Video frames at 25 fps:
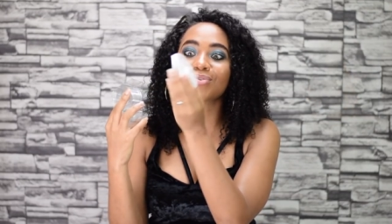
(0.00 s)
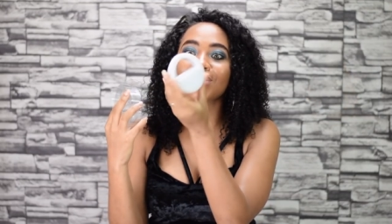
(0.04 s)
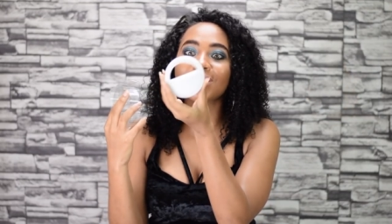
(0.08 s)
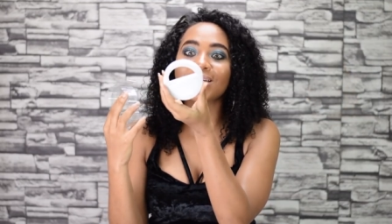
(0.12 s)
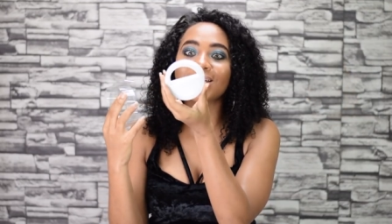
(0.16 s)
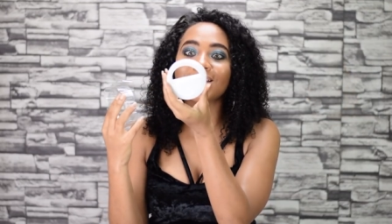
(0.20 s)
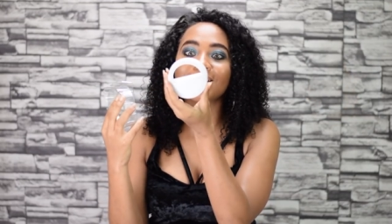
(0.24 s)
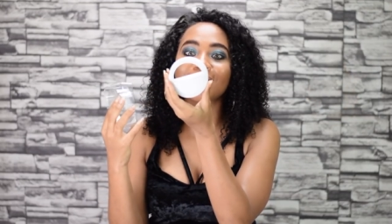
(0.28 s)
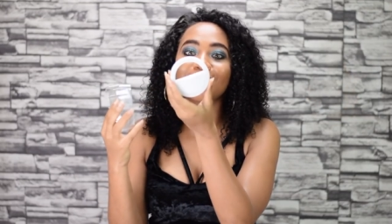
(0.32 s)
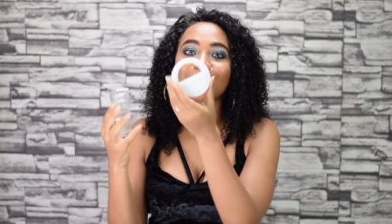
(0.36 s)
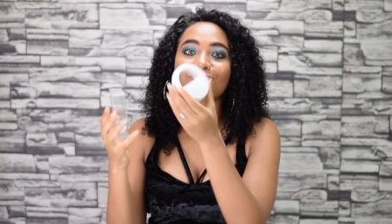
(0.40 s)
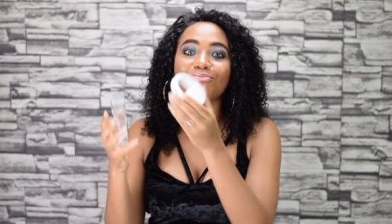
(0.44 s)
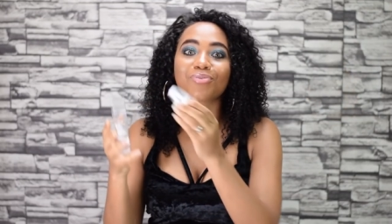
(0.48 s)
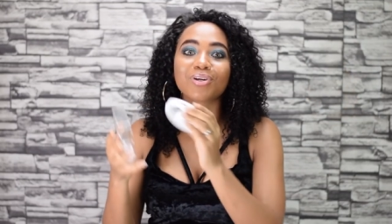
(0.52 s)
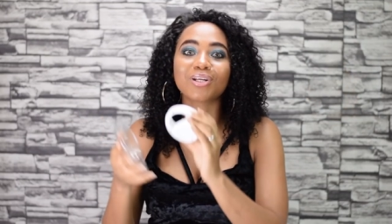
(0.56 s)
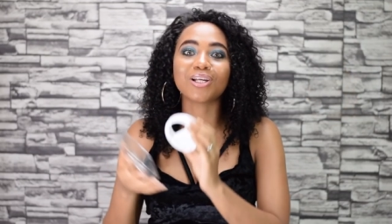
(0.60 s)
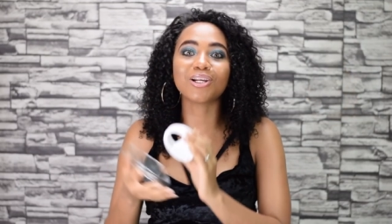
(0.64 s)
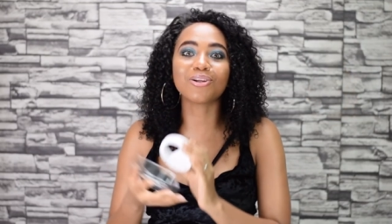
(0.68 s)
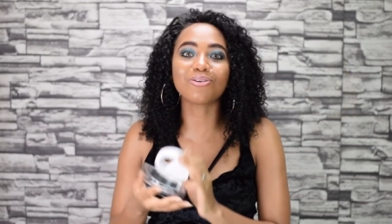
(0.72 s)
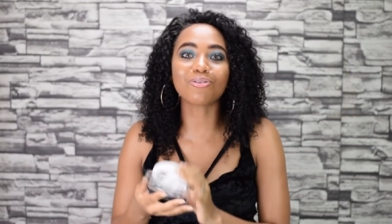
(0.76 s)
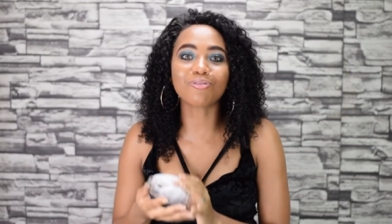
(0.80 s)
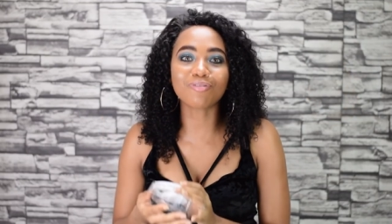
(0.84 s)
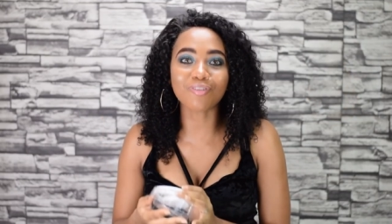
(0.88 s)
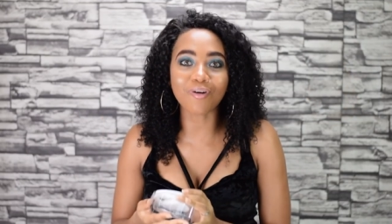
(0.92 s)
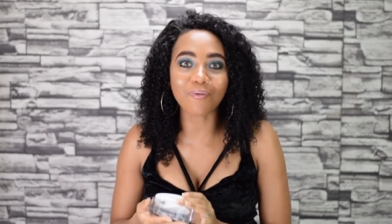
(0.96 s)
really,
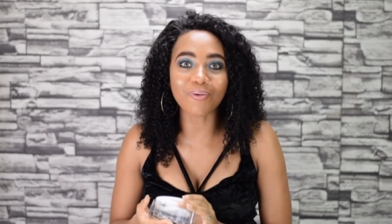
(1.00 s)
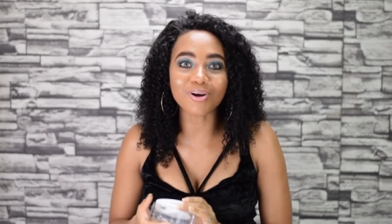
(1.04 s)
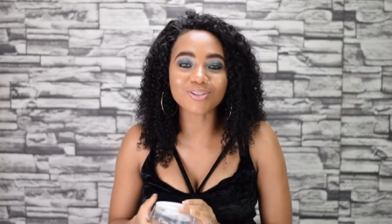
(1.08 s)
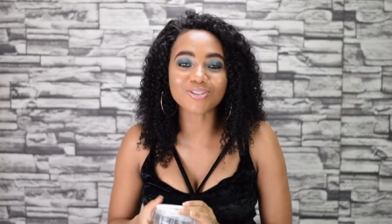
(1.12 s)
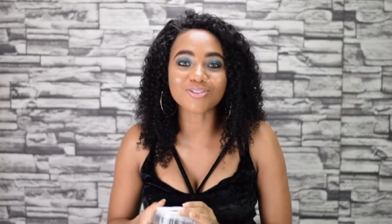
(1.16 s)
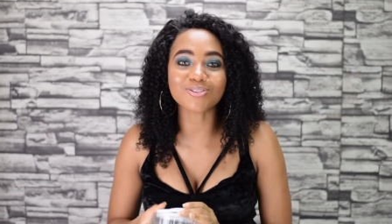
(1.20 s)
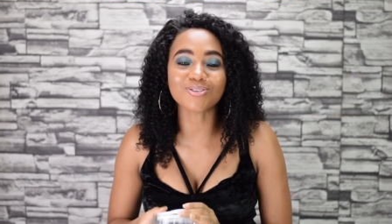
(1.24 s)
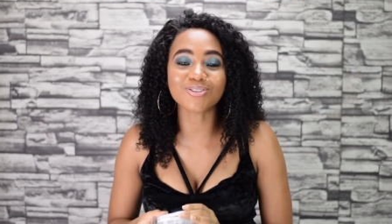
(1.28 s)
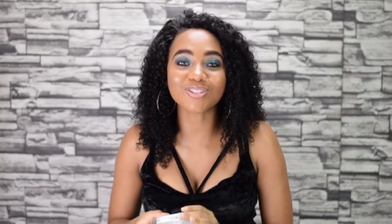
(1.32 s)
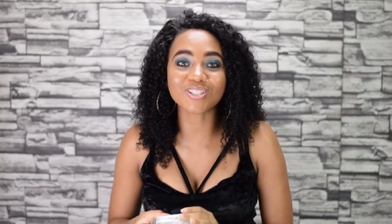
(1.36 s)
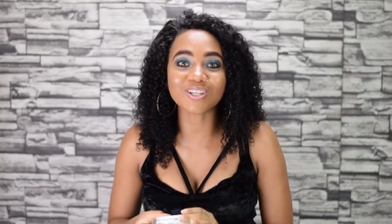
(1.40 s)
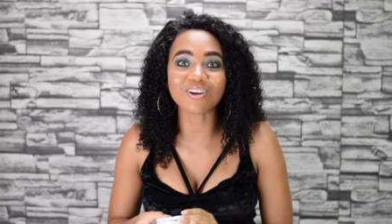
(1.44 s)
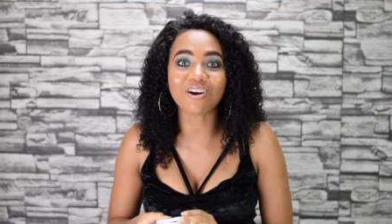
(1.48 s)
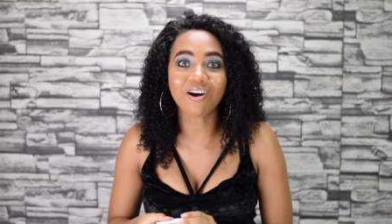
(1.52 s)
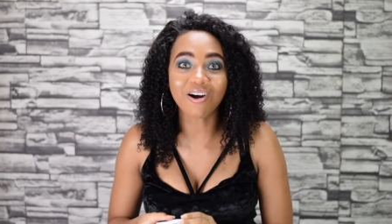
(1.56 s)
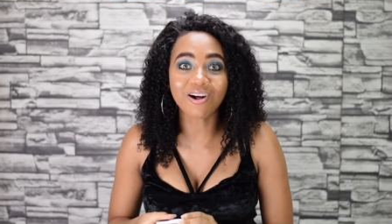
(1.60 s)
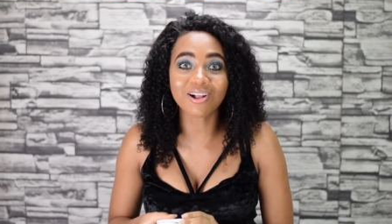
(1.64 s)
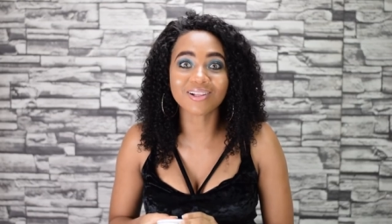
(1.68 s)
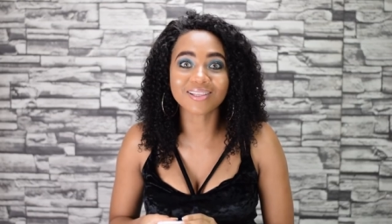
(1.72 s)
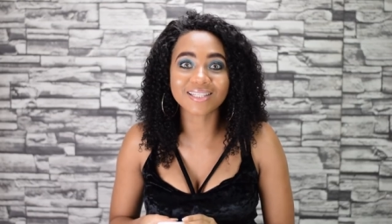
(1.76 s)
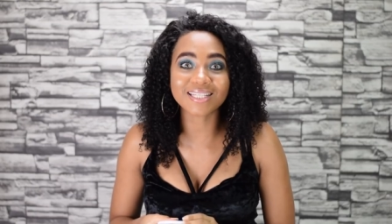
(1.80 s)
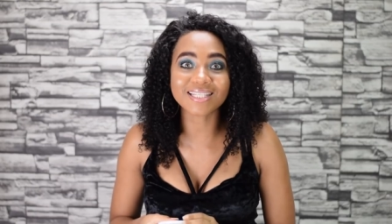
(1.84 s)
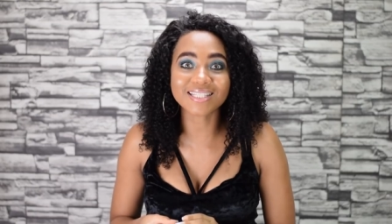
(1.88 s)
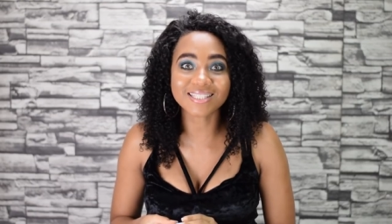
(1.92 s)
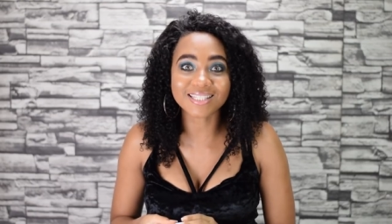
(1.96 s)
really look forward to using
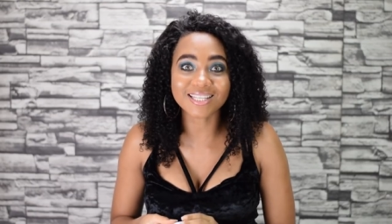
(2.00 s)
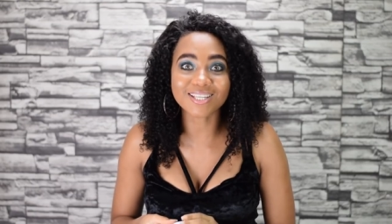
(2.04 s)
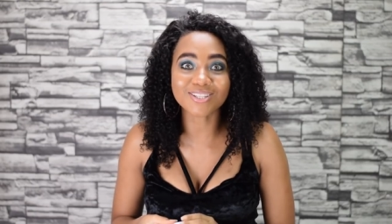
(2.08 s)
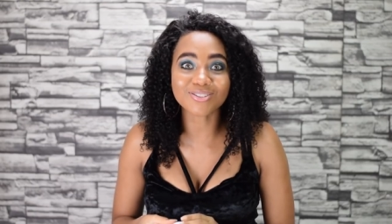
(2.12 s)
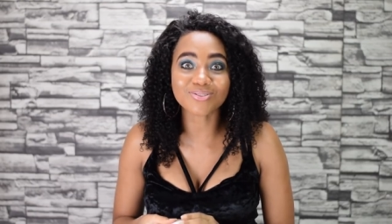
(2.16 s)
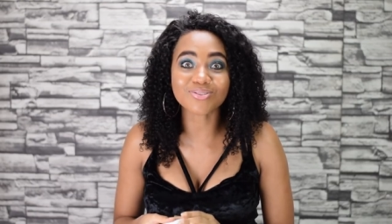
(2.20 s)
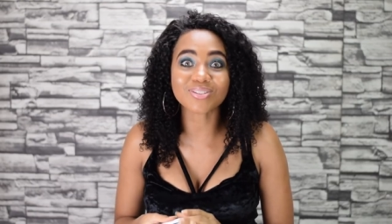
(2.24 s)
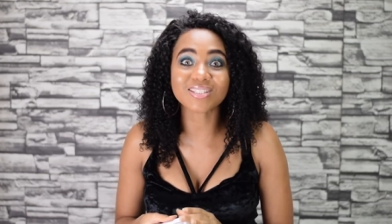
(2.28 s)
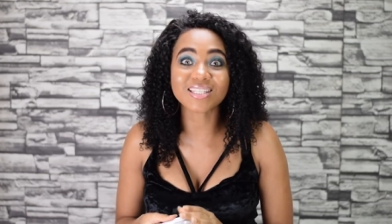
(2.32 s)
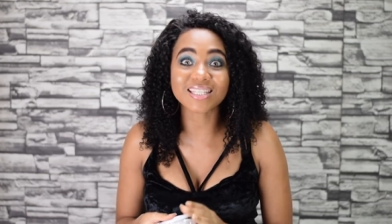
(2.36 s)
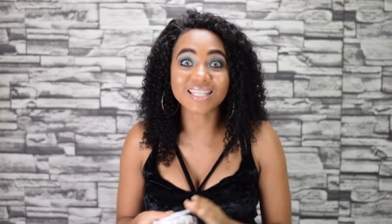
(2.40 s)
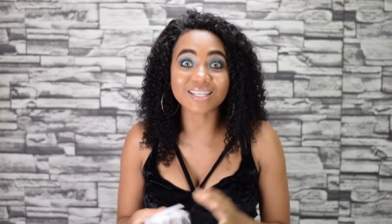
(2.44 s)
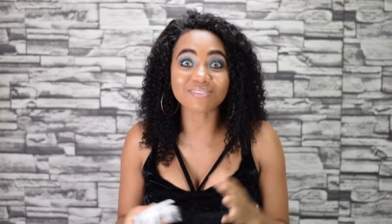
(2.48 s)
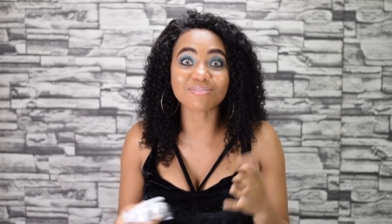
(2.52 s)
all these things to see